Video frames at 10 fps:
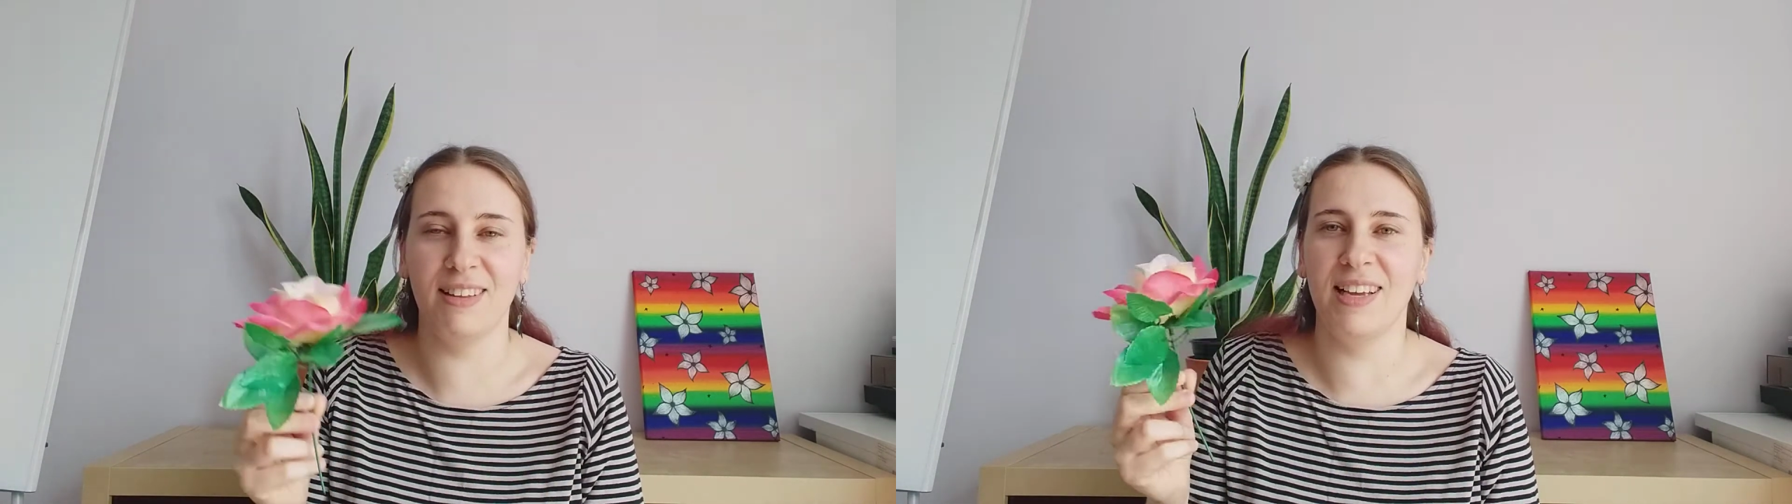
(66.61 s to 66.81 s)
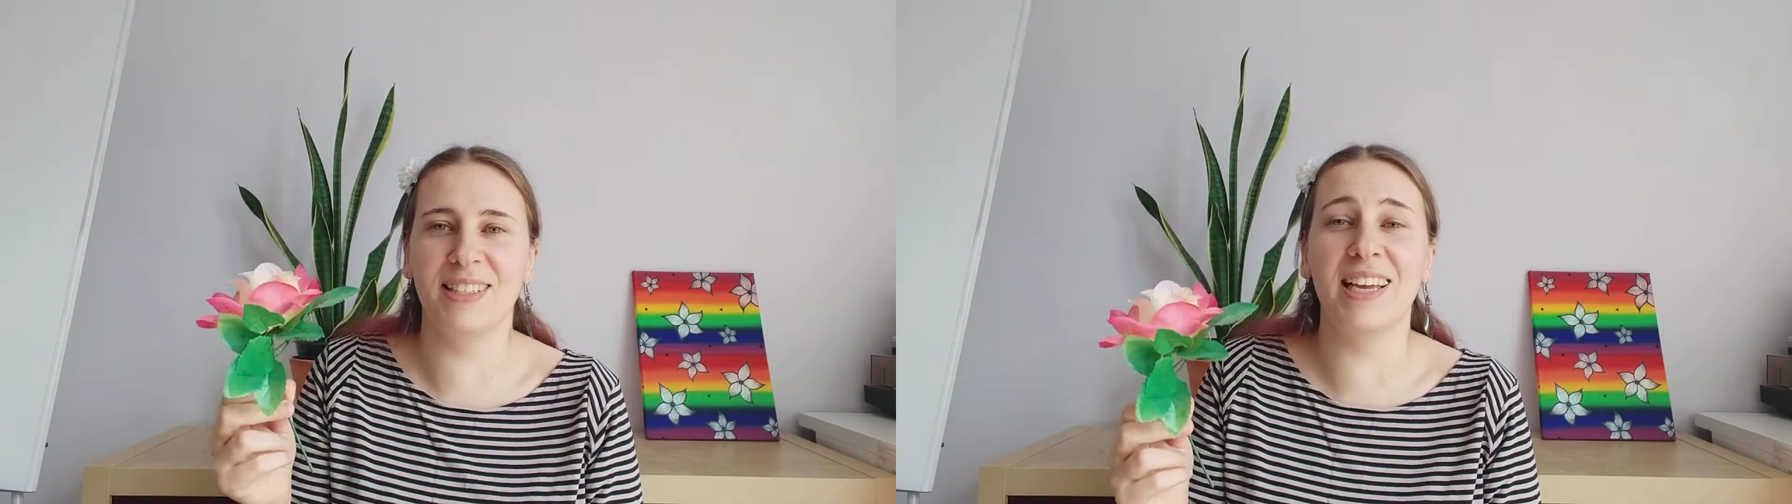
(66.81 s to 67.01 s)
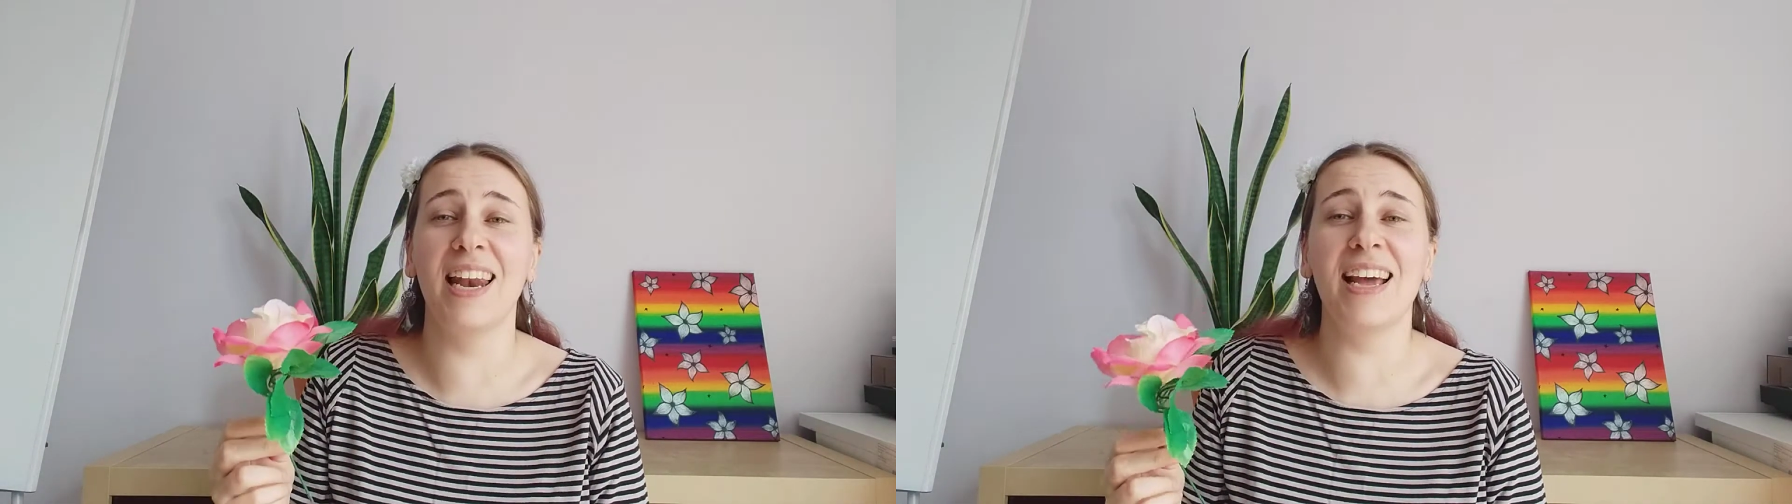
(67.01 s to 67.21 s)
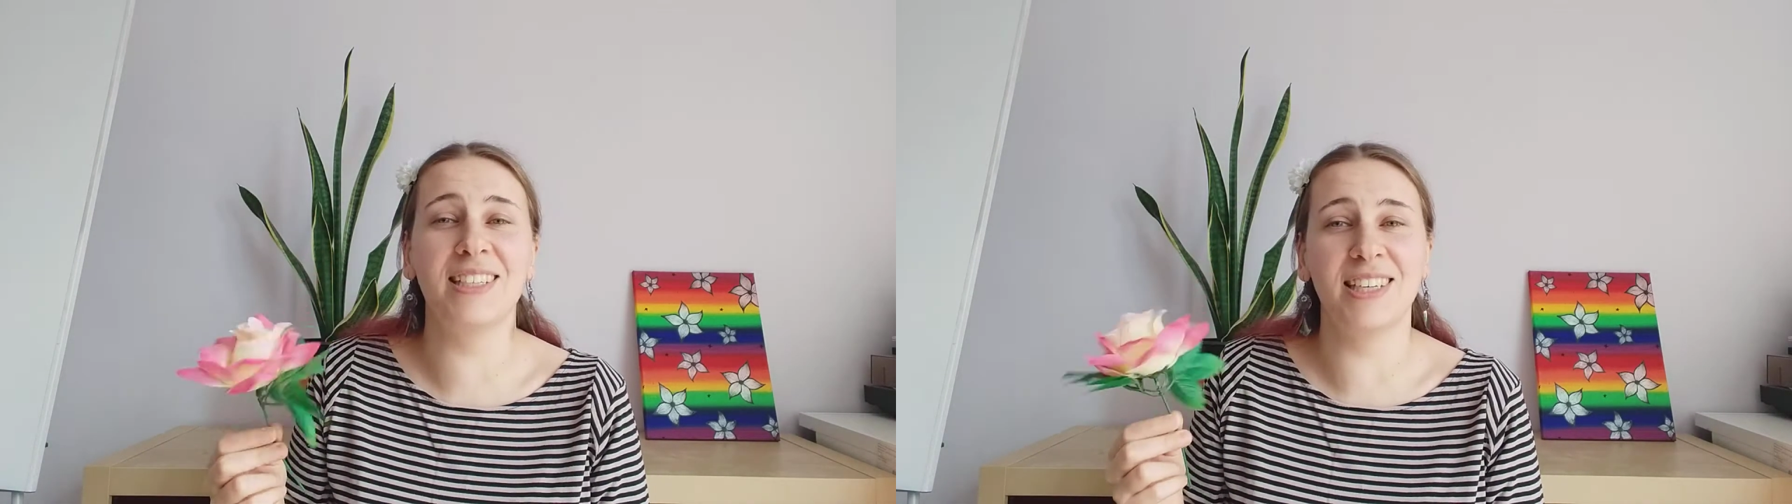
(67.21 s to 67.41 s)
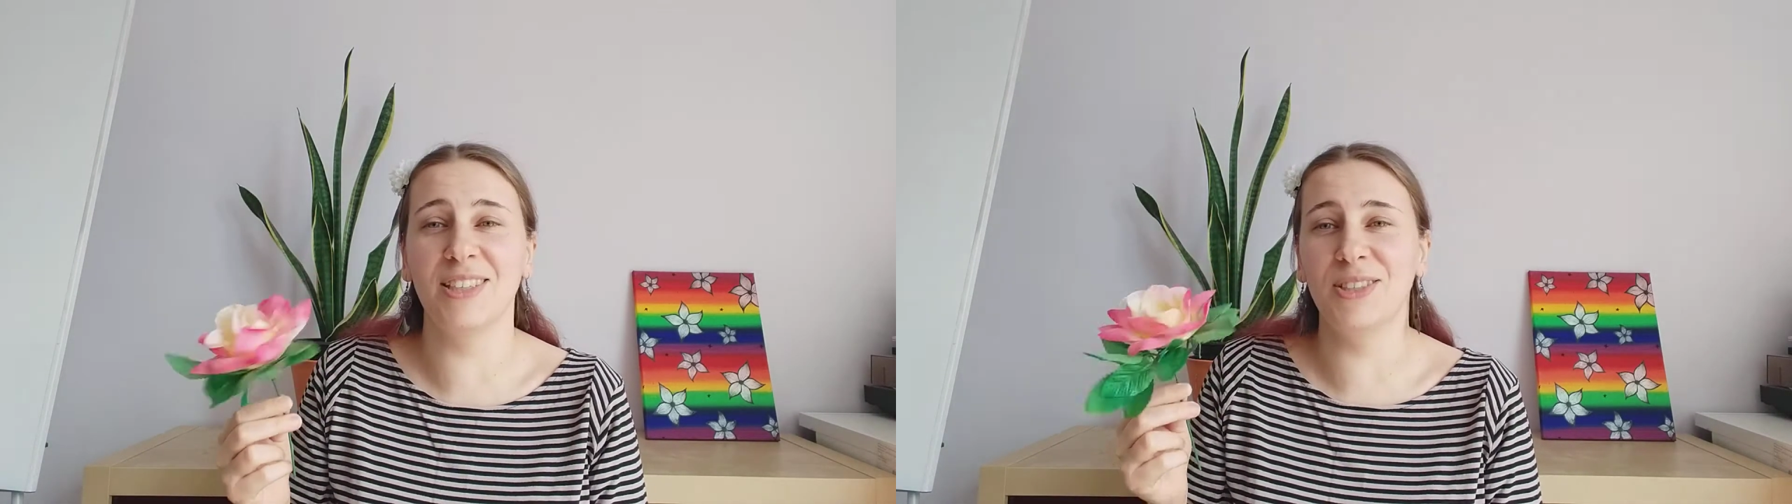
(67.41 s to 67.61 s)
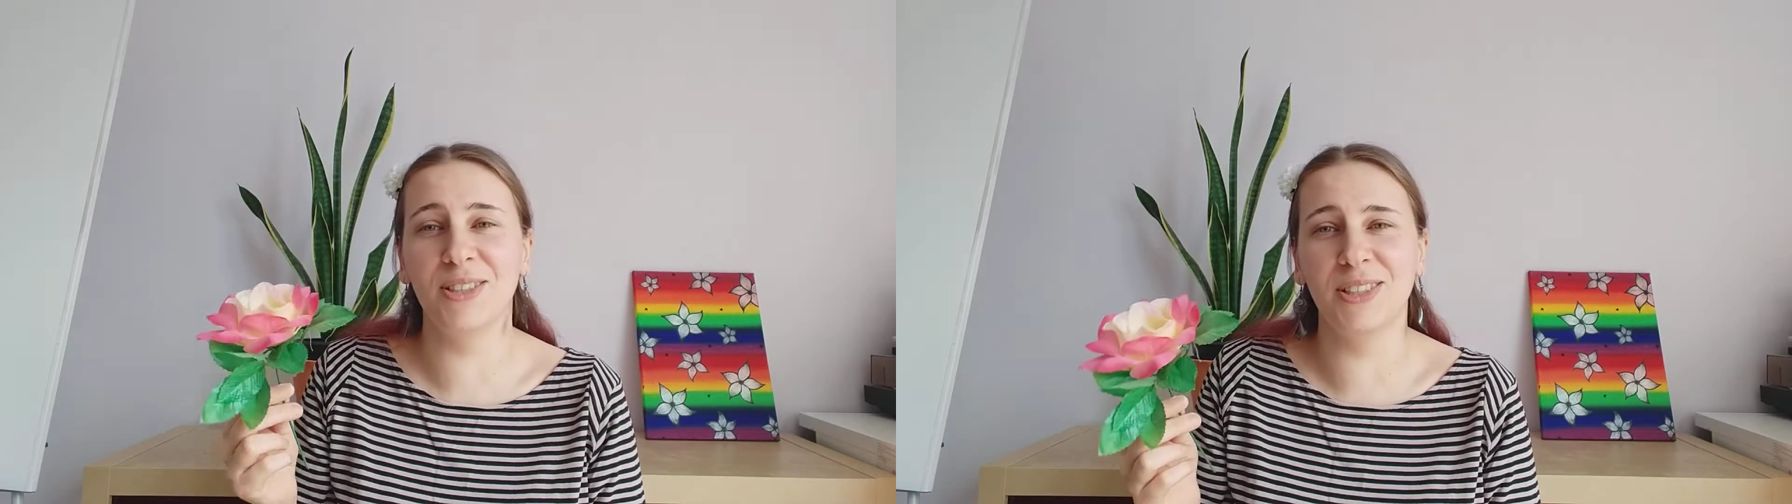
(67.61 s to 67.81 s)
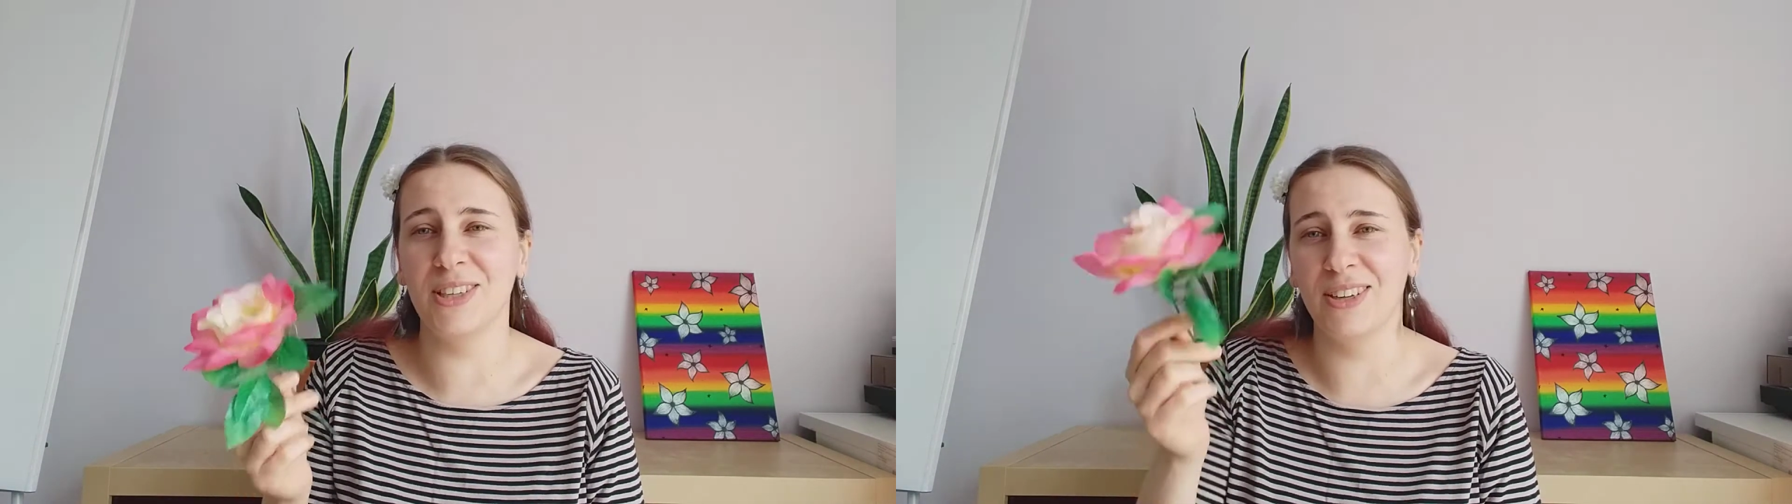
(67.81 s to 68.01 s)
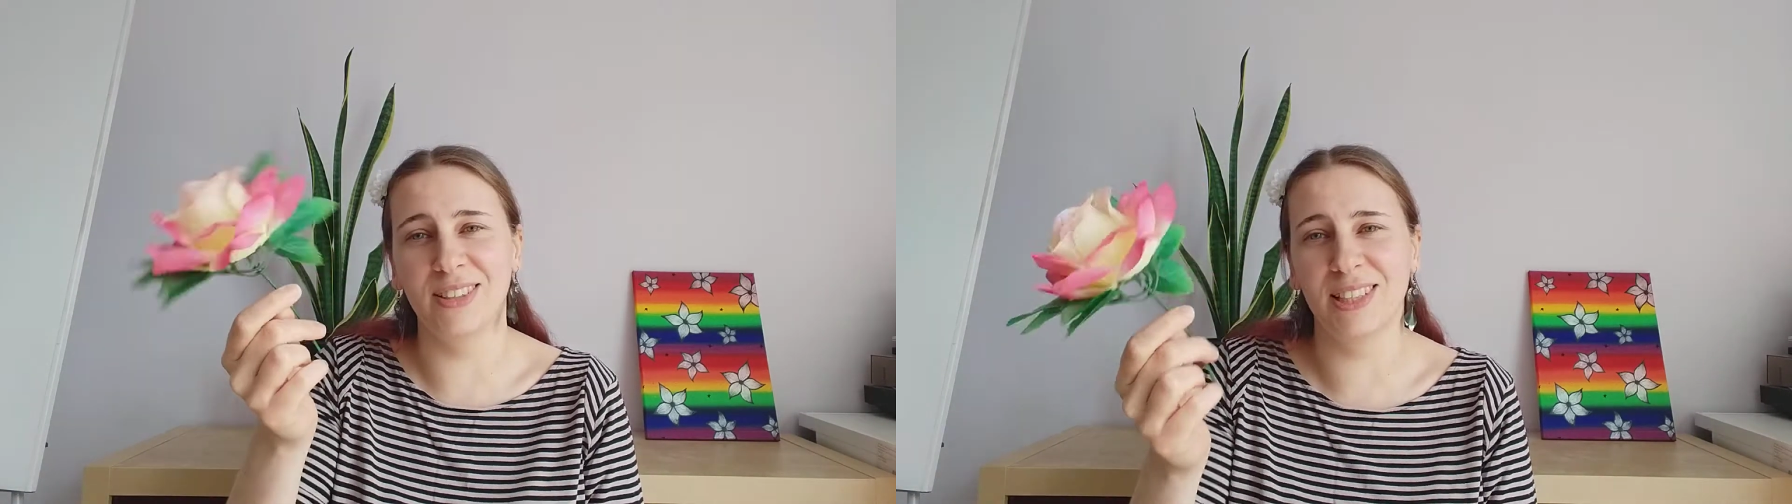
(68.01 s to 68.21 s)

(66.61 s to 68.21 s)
is collecting dust on